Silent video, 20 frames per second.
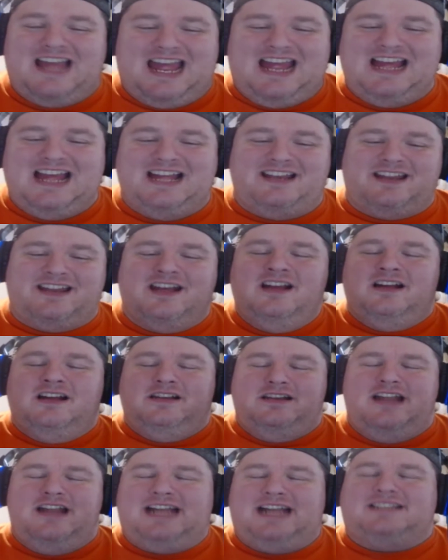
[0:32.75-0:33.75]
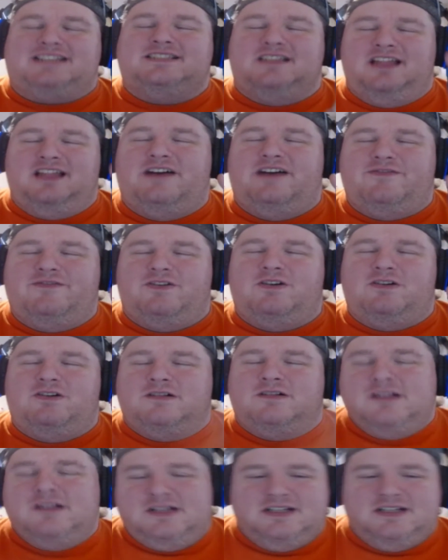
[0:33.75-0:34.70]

and NextLevel.